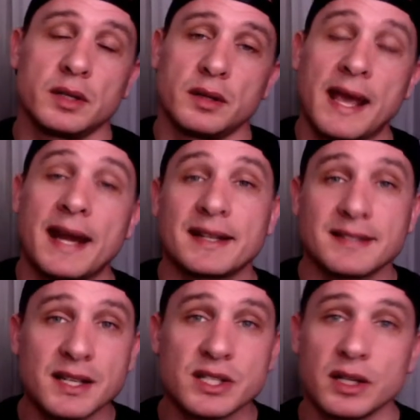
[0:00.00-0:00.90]

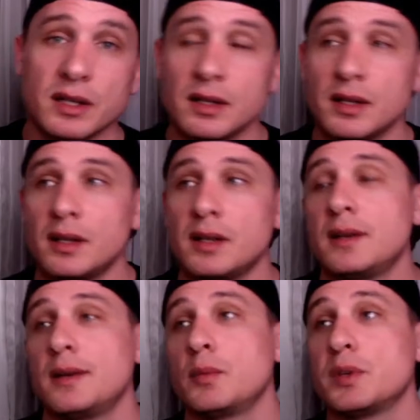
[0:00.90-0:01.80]
annexation
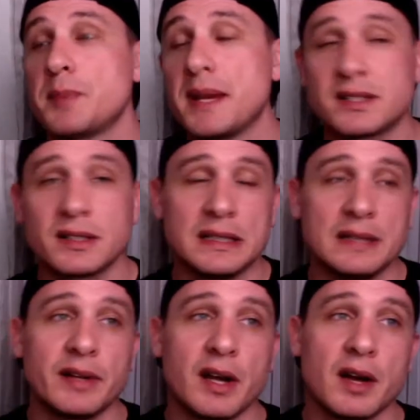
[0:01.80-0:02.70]
was basically
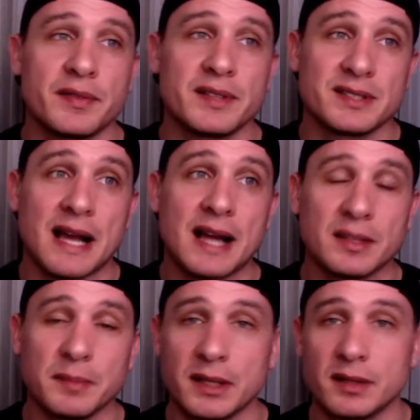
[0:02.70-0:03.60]
living off this
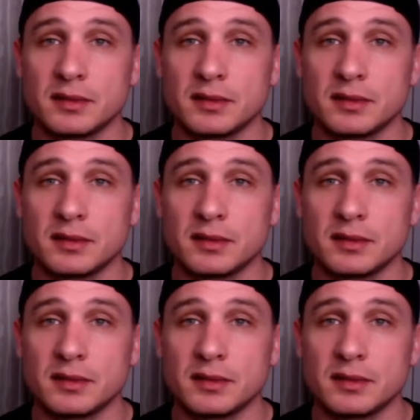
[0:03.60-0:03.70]
document.